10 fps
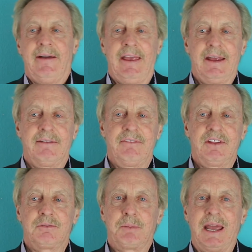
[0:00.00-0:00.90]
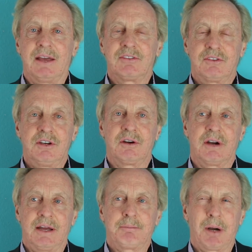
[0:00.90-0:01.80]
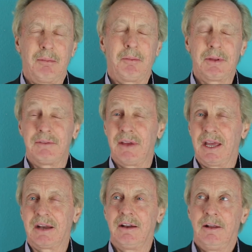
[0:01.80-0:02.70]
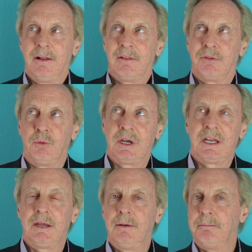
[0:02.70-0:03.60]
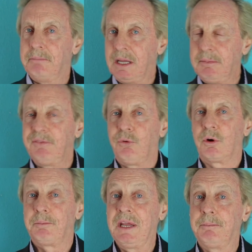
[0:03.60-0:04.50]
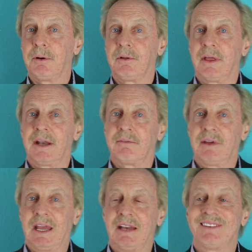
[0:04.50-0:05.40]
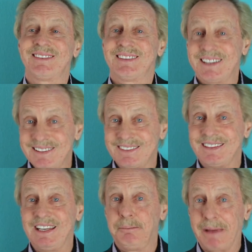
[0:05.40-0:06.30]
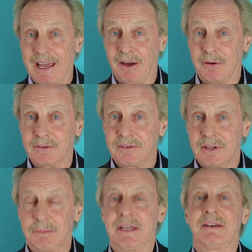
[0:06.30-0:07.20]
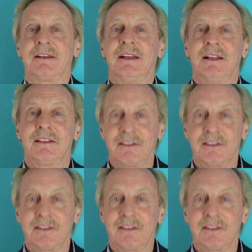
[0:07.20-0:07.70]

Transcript: And this past year, I probably have had three, maybe four people that have gained 60 pounds. I mean,